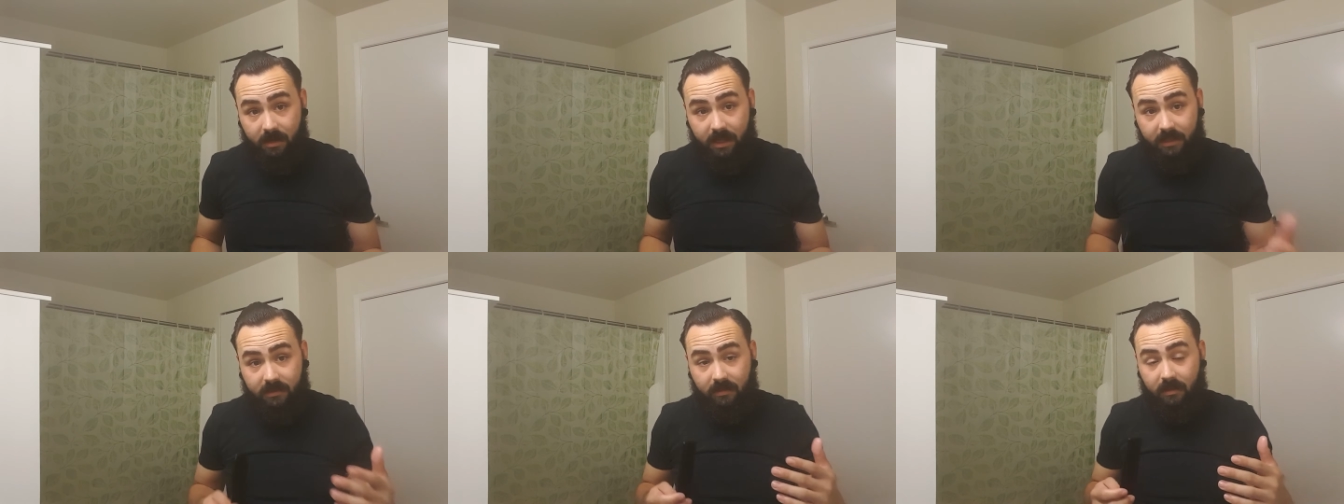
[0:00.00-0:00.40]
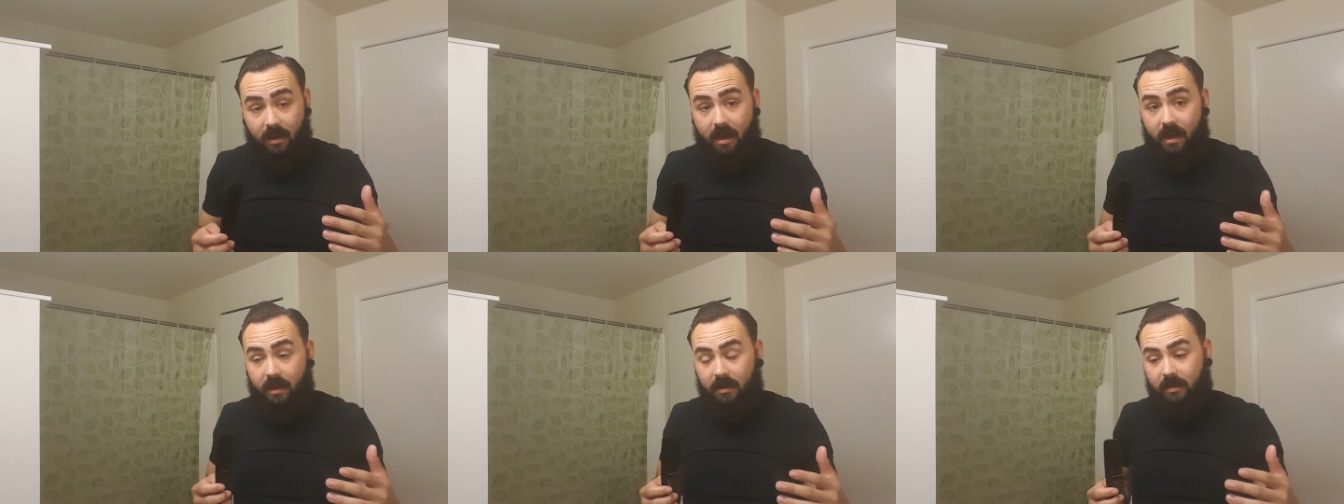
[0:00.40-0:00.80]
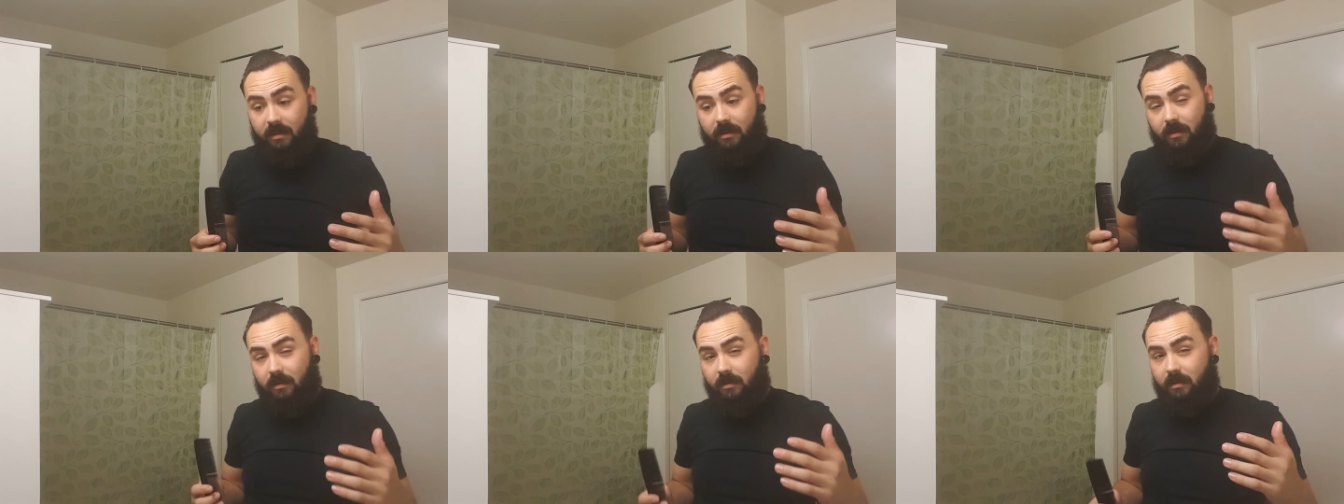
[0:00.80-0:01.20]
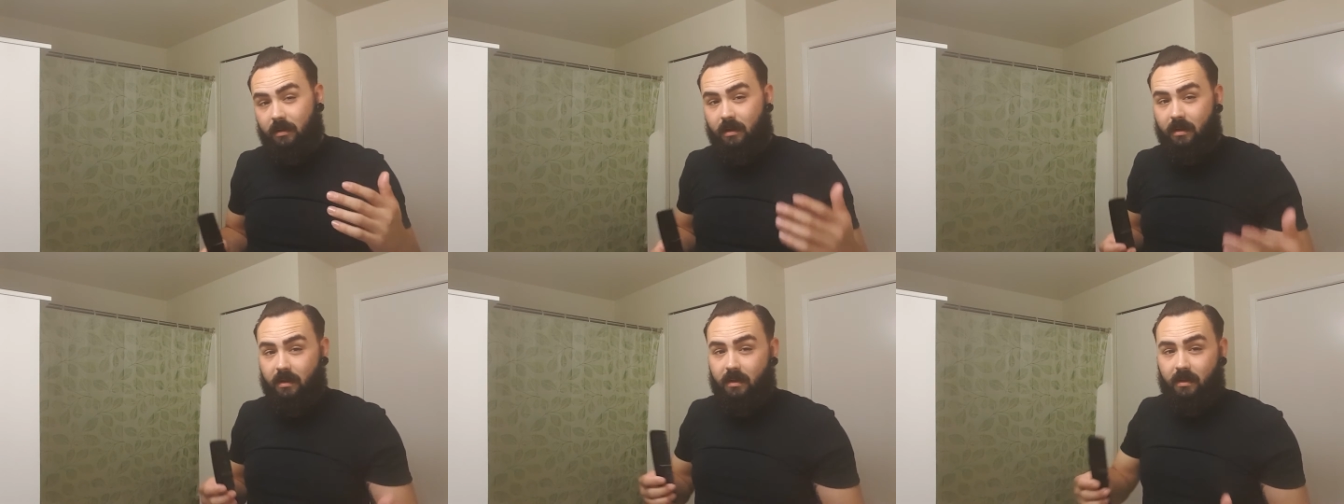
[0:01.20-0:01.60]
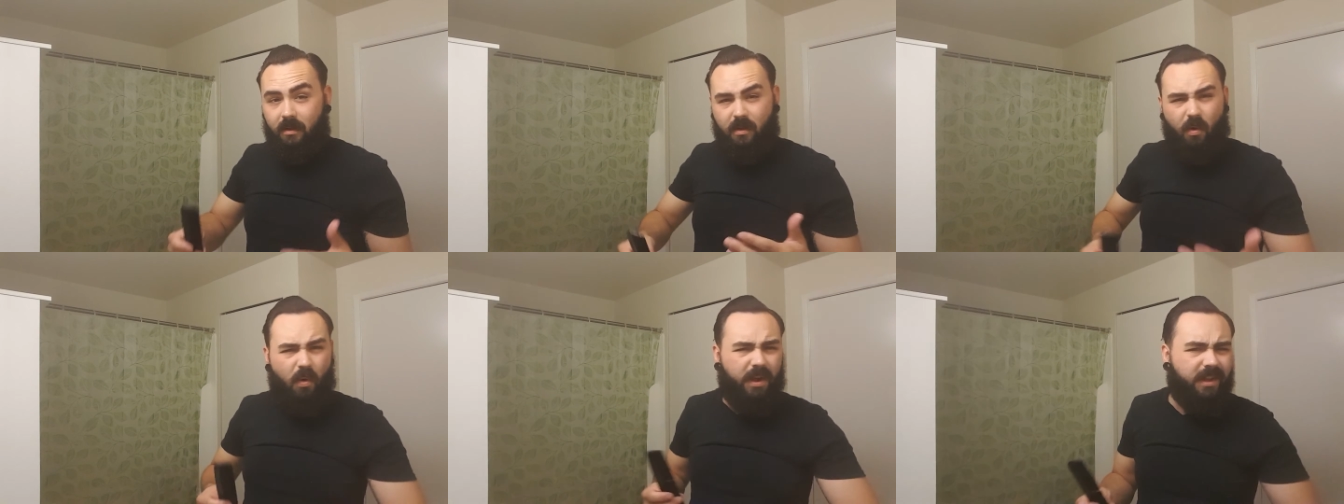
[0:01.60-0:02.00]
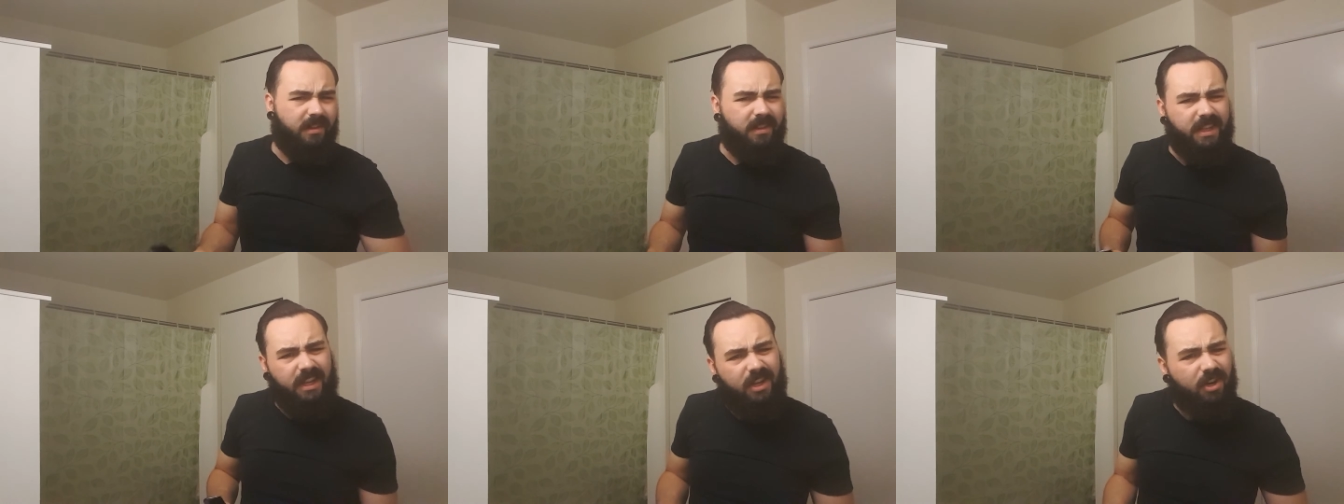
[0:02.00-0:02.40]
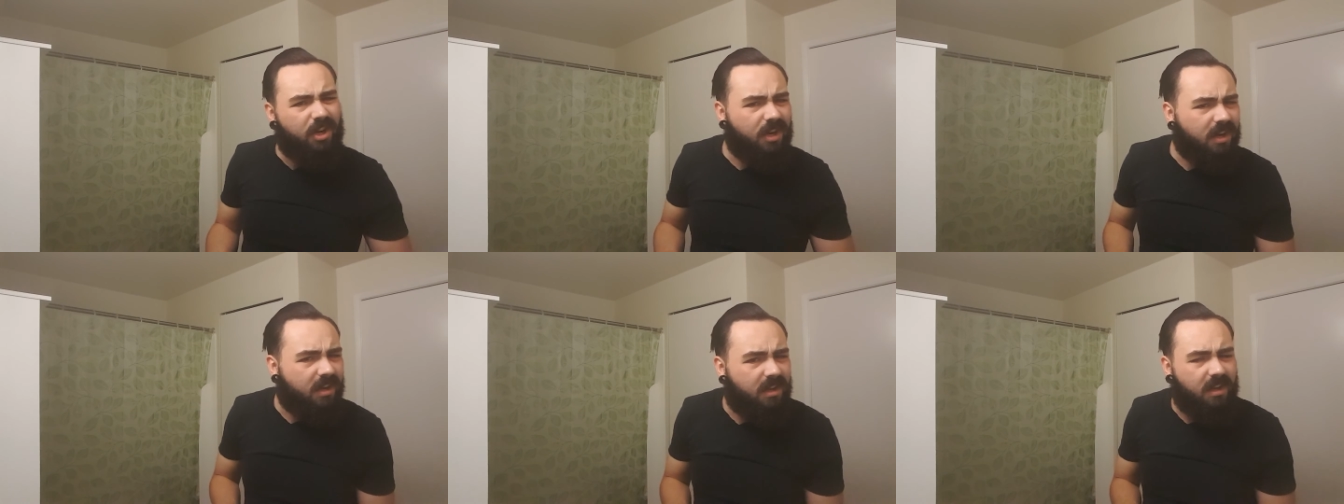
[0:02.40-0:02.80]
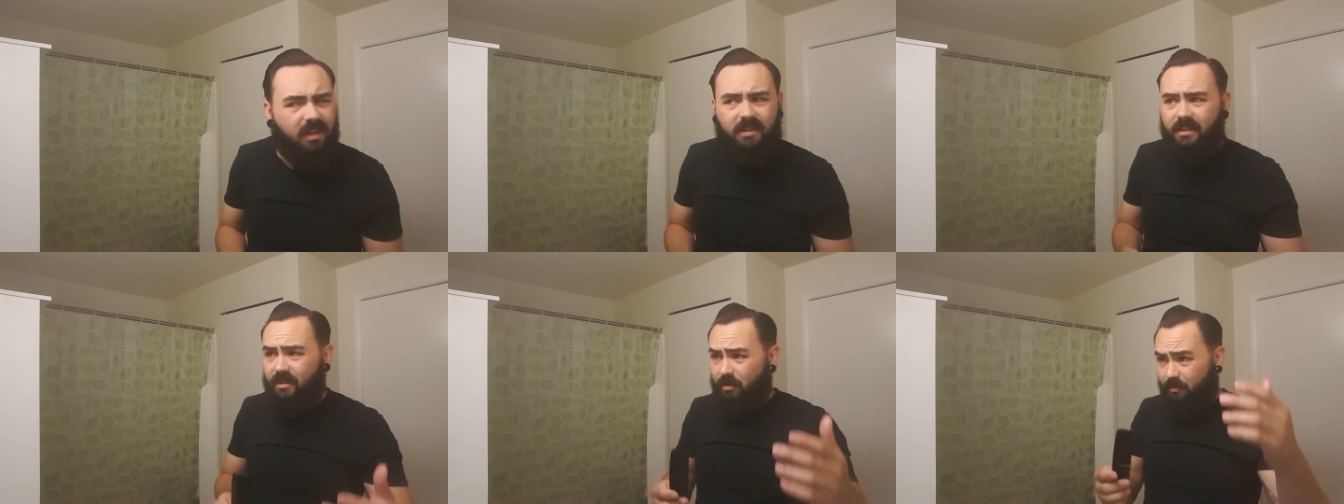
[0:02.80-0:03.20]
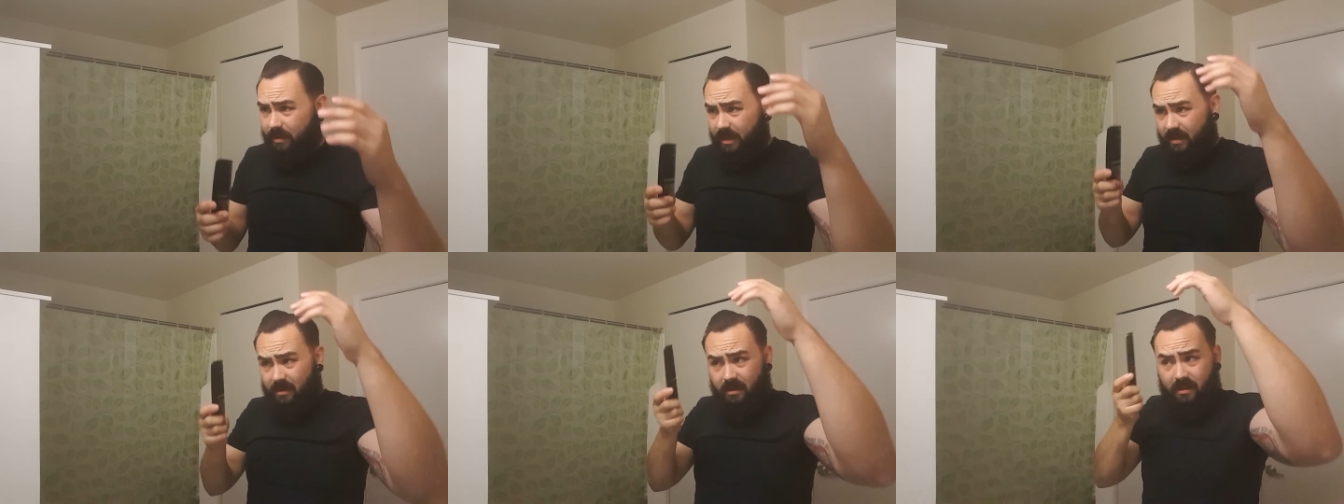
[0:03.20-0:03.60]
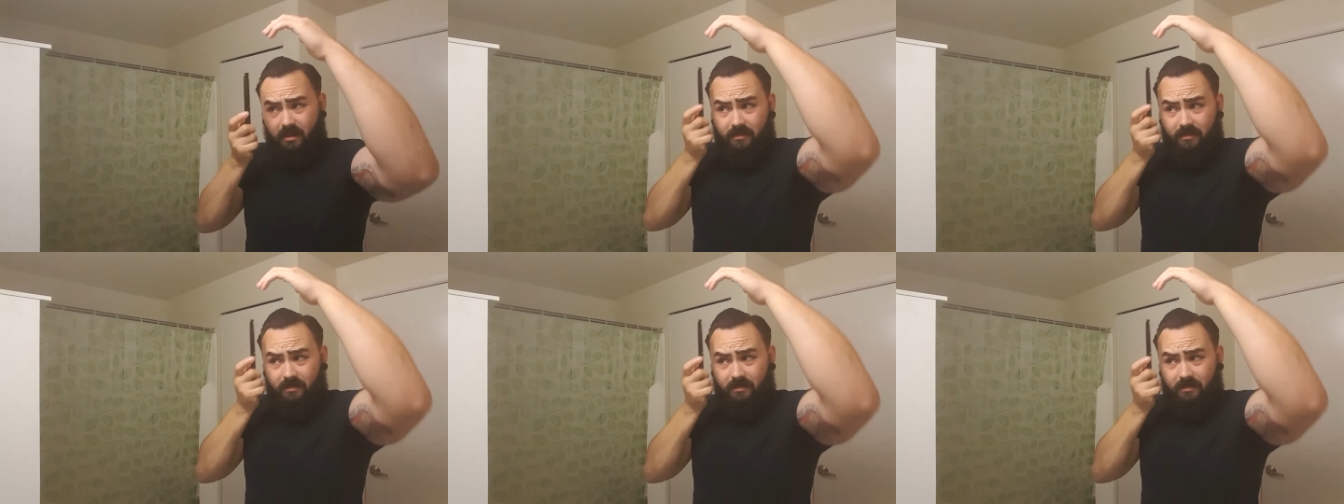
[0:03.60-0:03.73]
It's a lot oilier a little bit.